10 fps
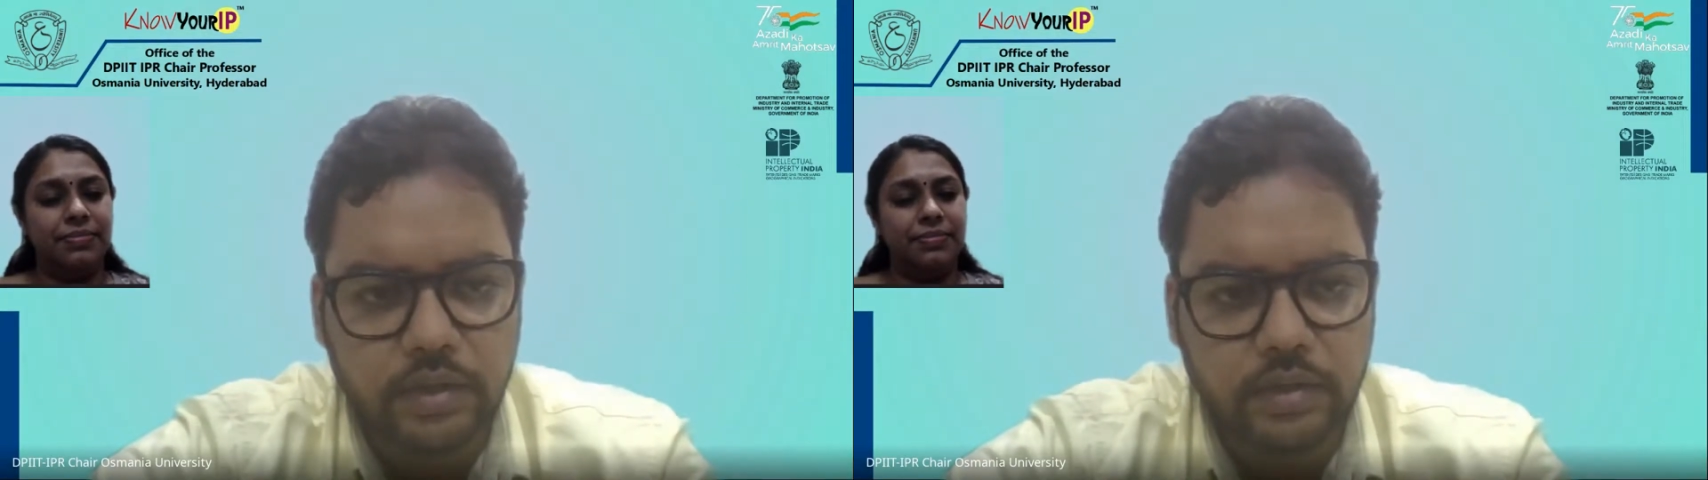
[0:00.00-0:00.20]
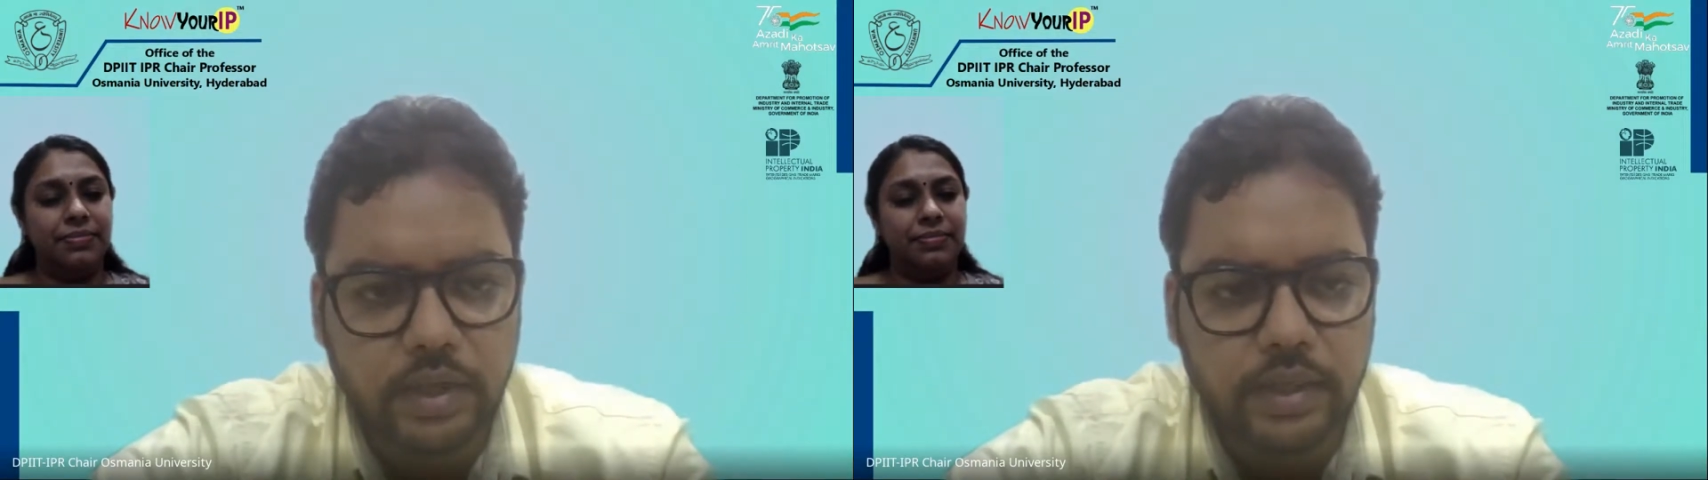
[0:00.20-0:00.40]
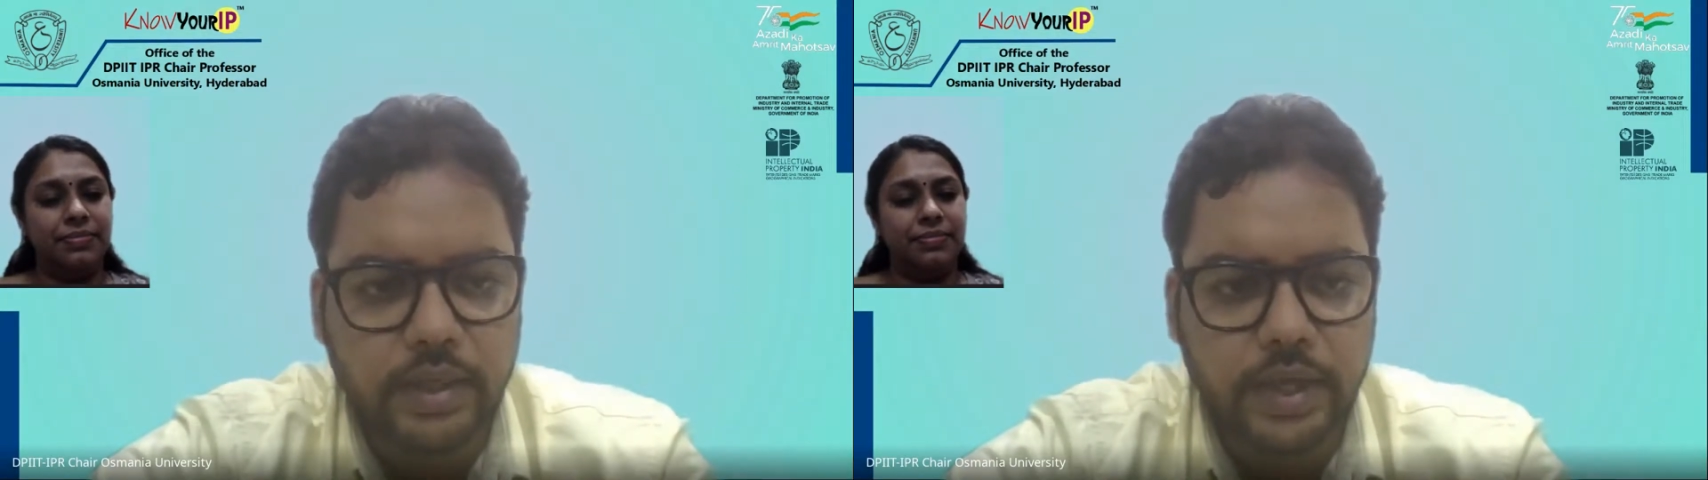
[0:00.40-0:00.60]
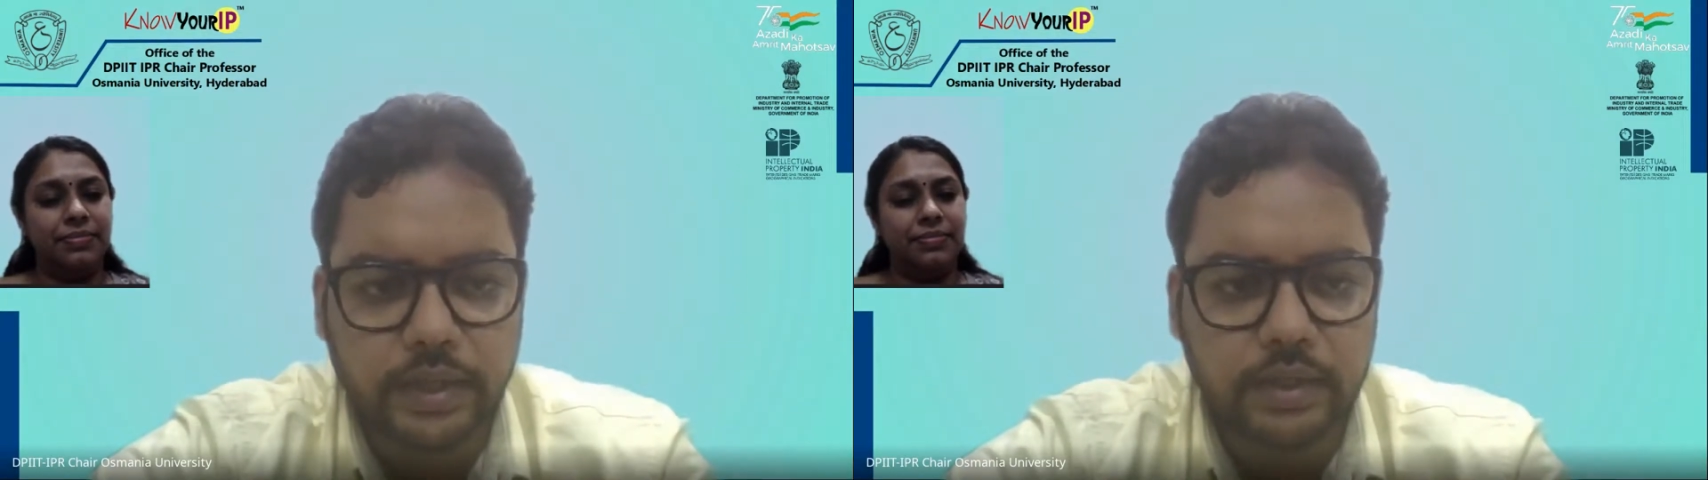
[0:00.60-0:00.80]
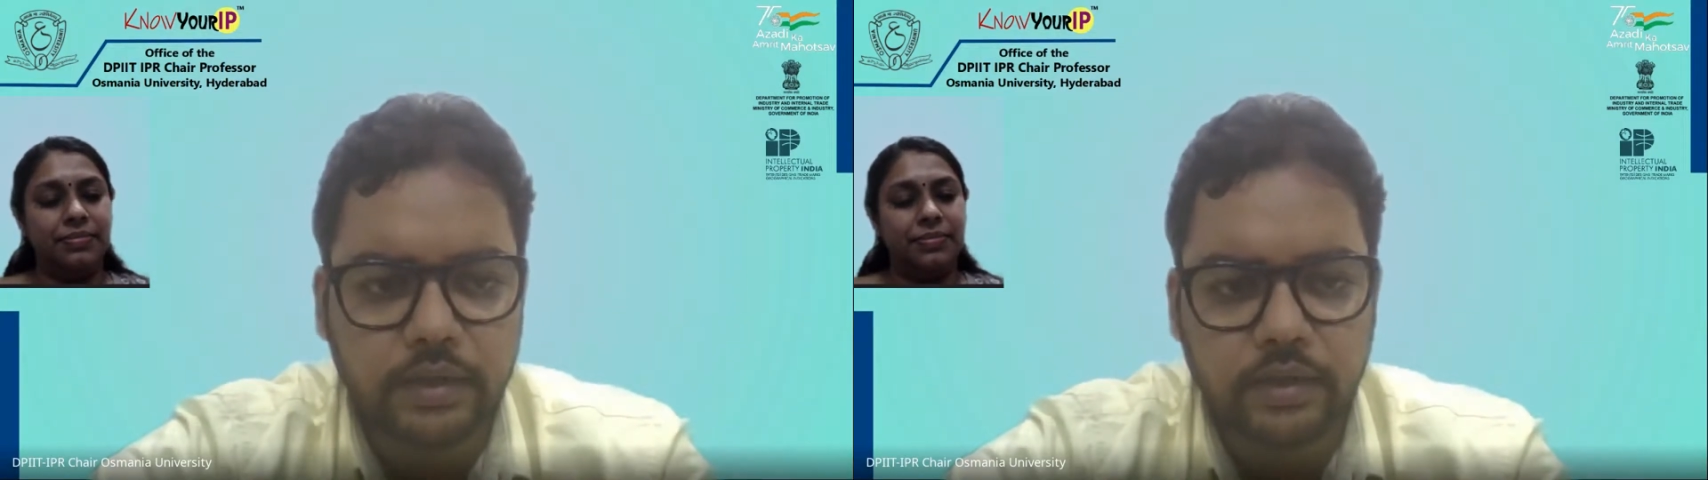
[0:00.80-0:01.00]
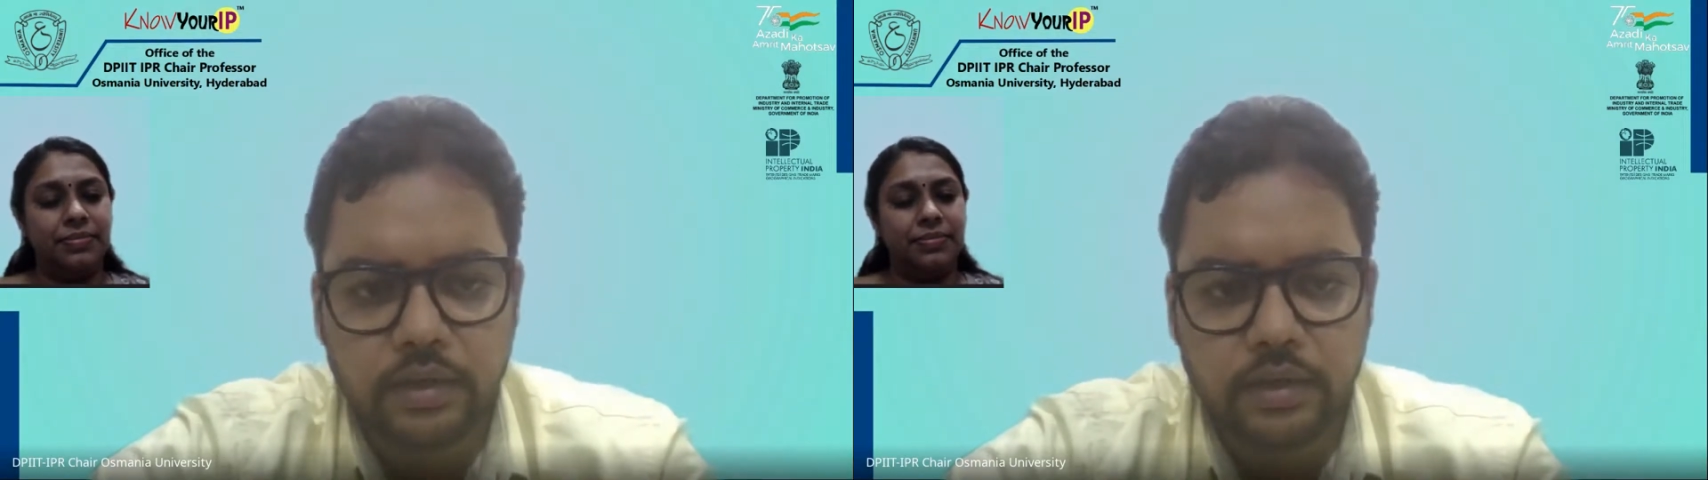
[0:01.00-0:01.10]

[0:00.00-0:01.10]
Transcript: Satyan.